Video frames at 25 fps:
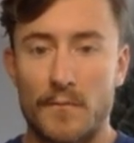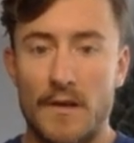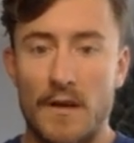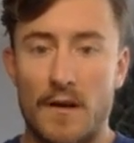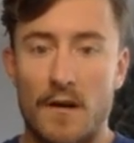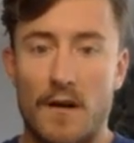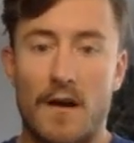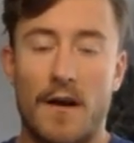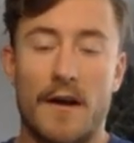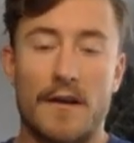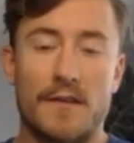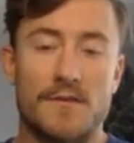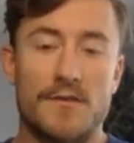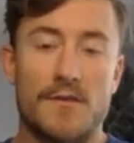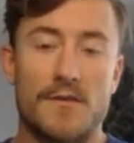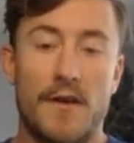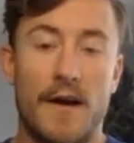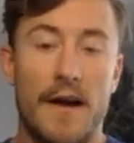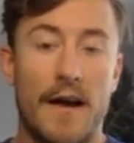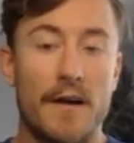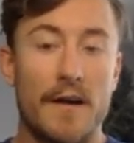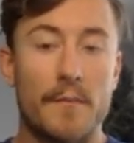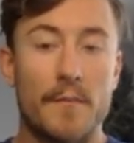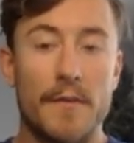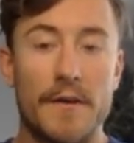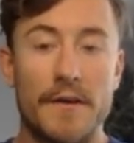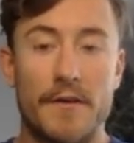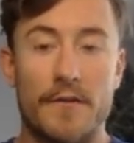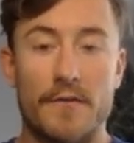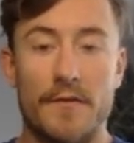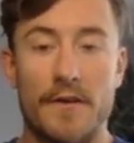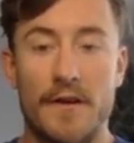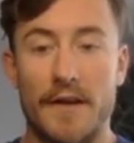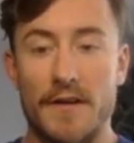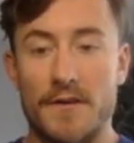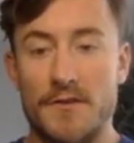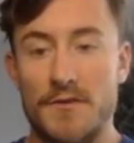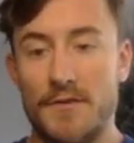All right, so how to pick your
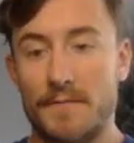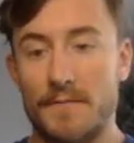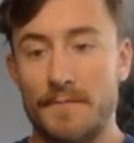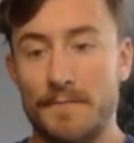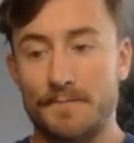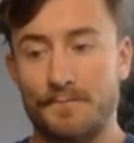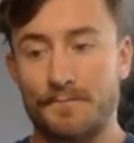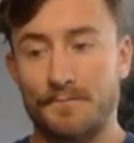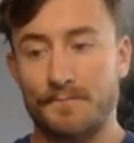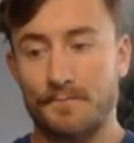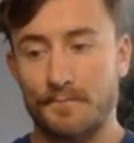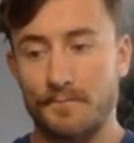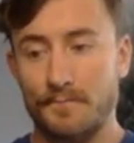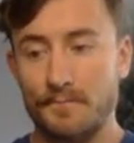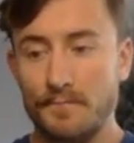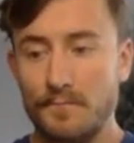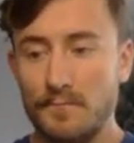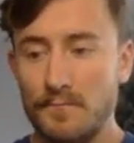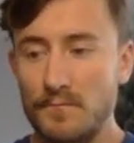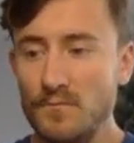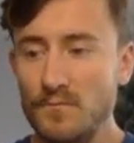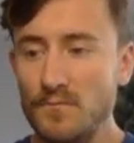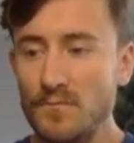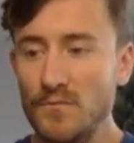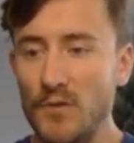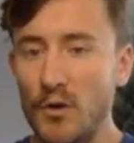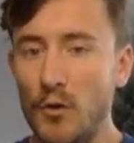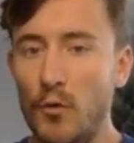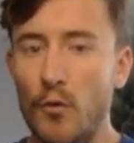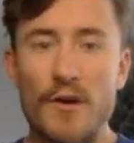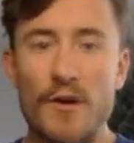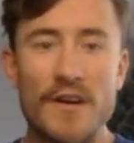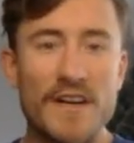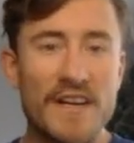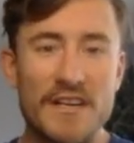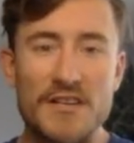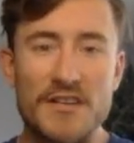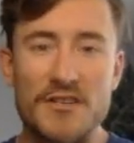niche or
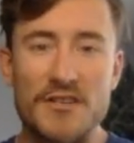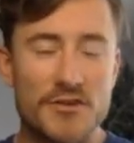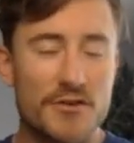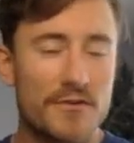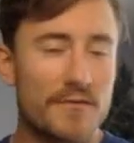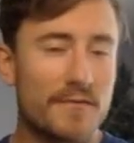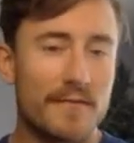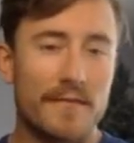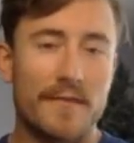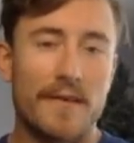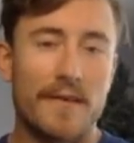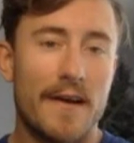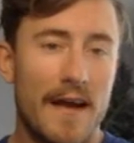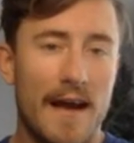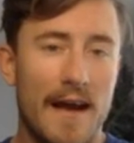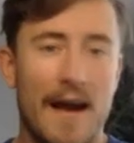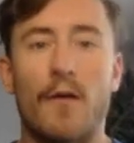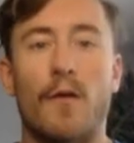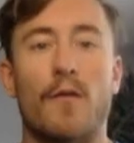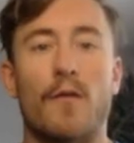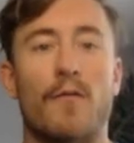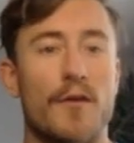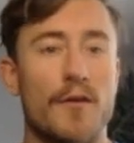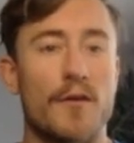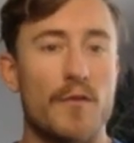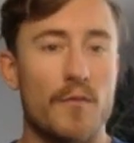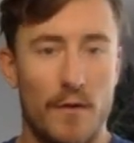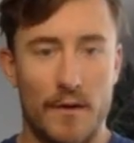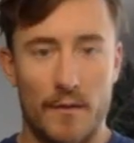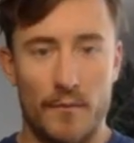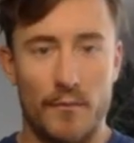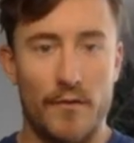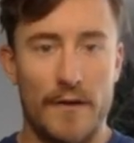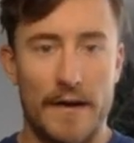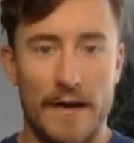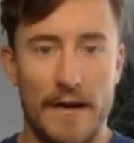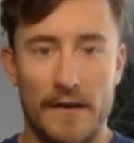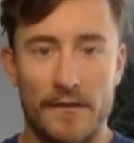niche, however you want
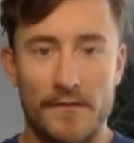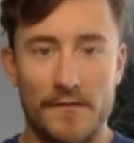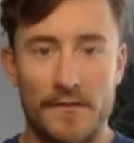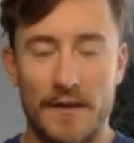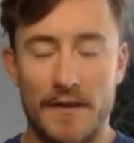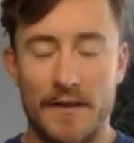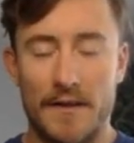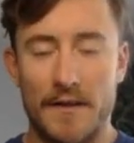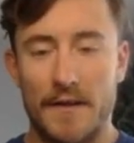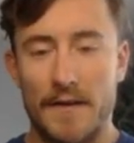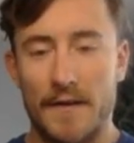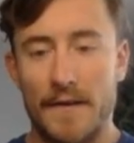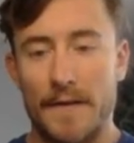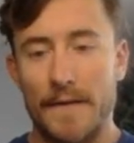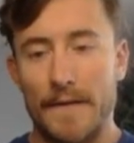to pronounce it.